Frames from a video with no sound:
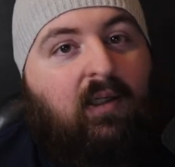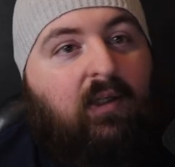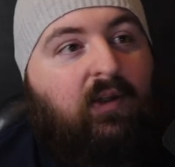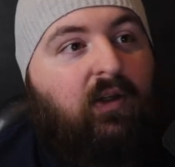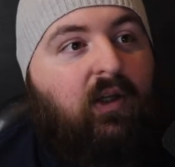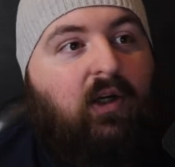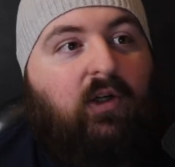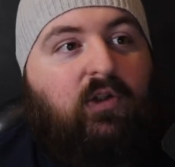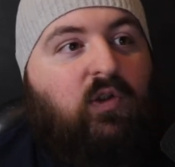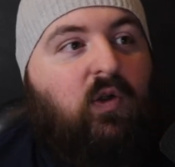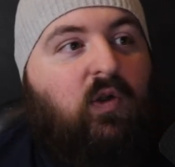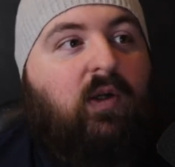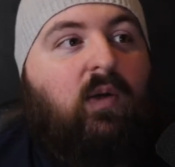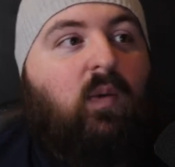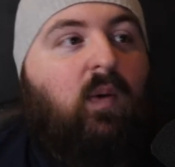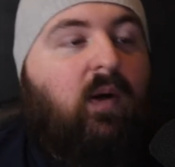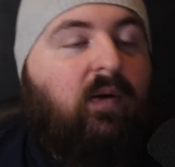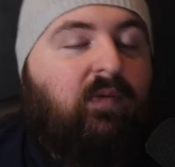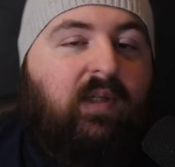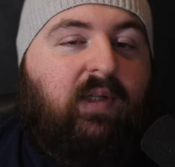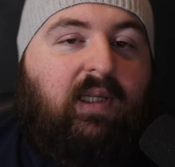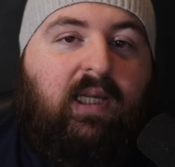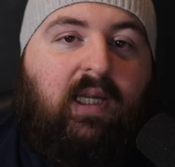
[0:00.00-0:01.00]
They're doing
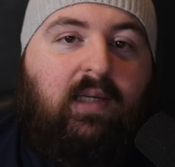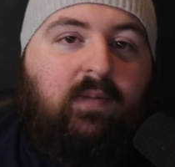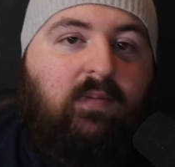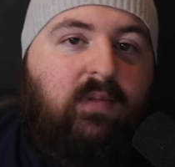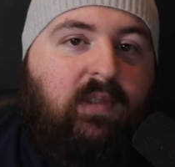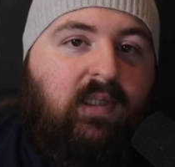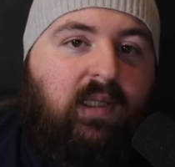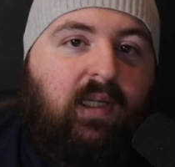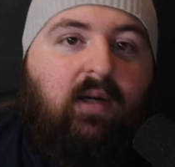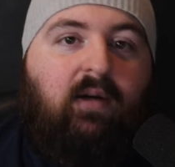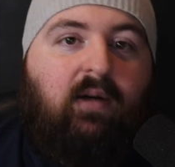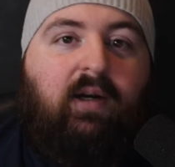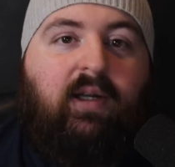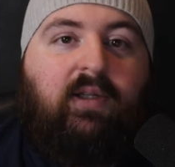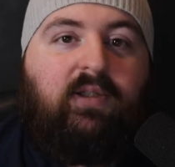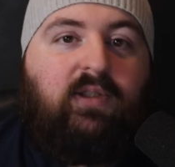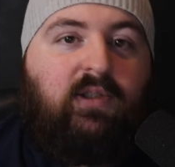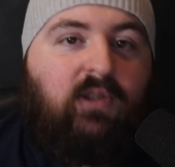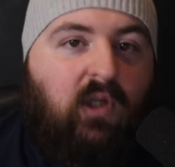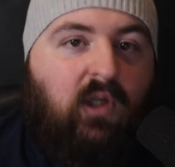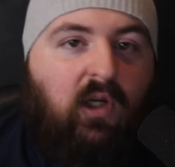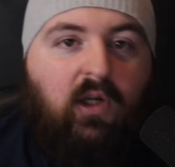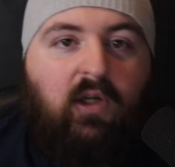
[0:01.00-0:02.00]
whatever they came to the area
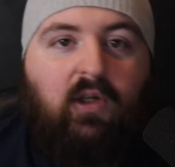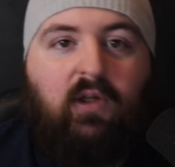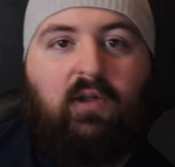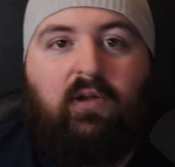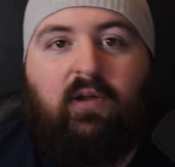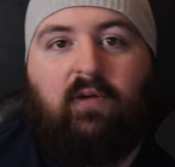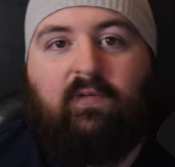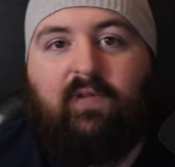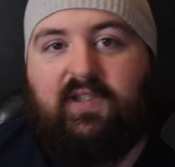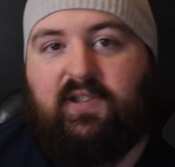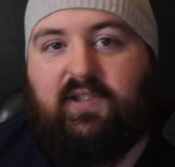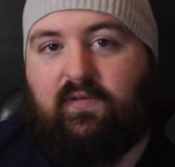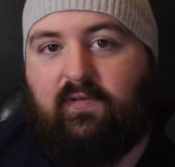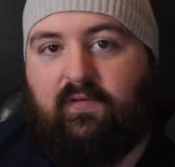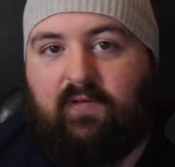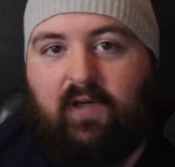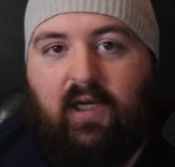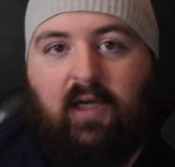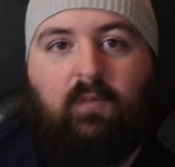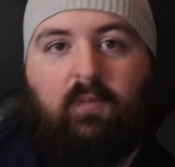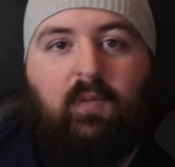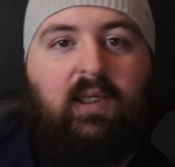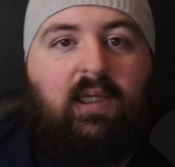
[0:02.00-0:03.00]
to do. They're visiting
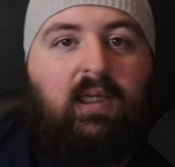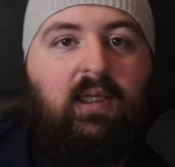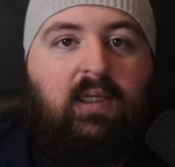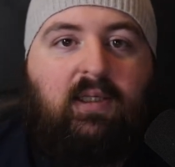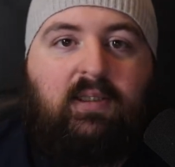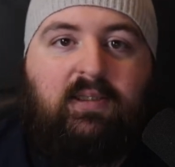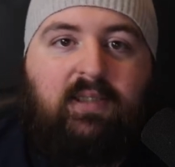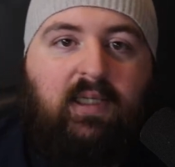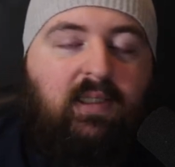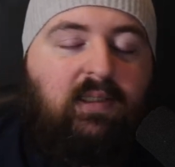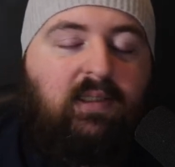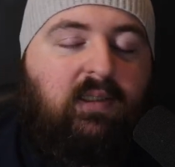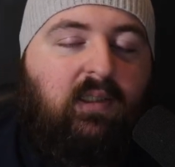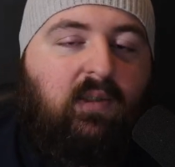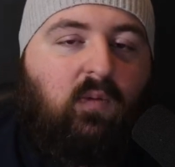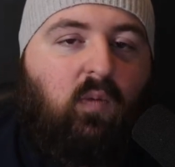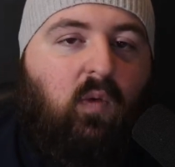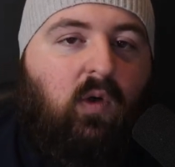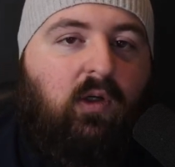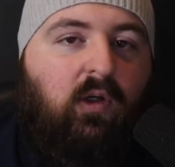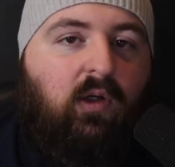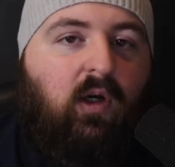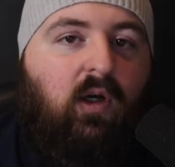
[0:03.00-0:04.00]
family, sightseeing,
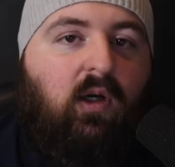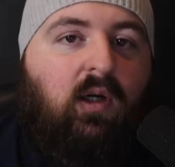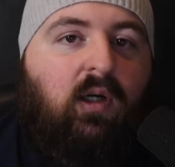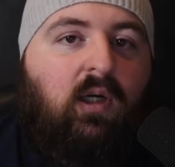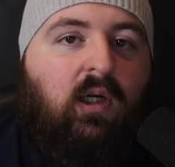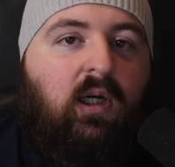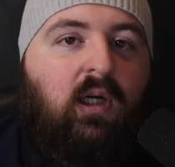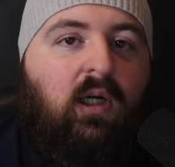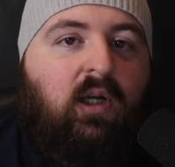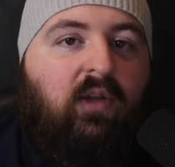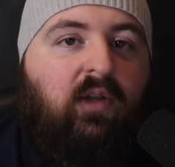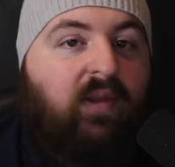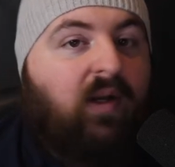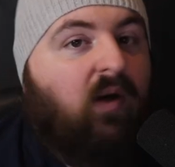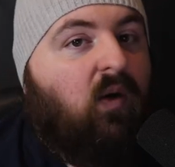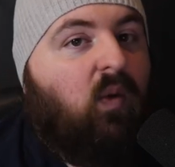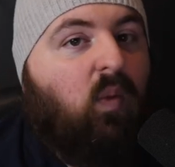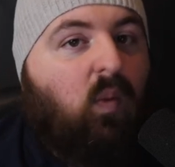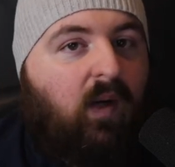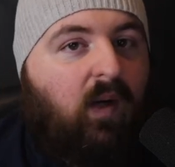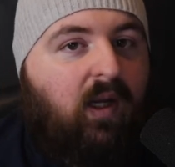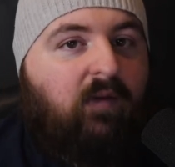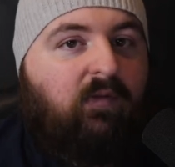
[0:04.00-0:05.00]
whatnot. They're
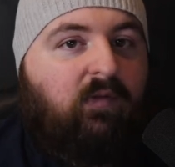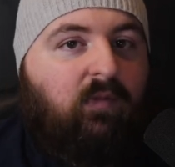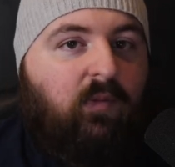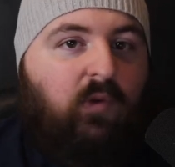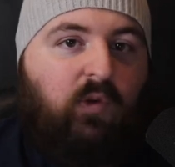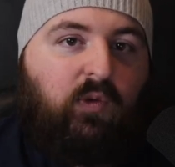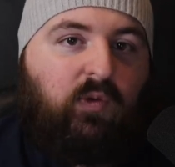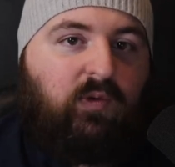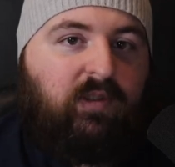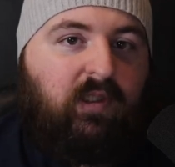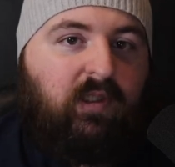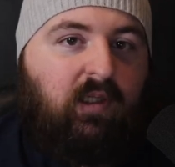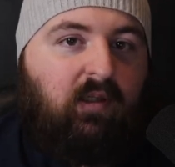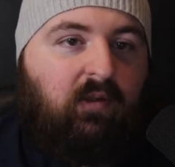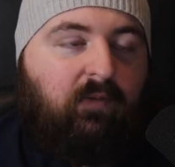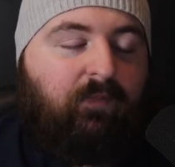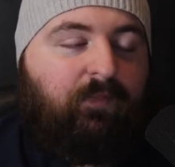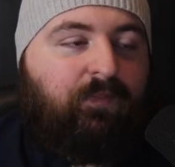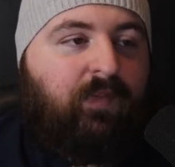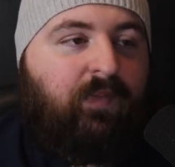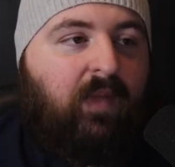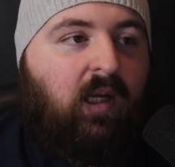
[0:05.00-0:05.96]
away from the hotel.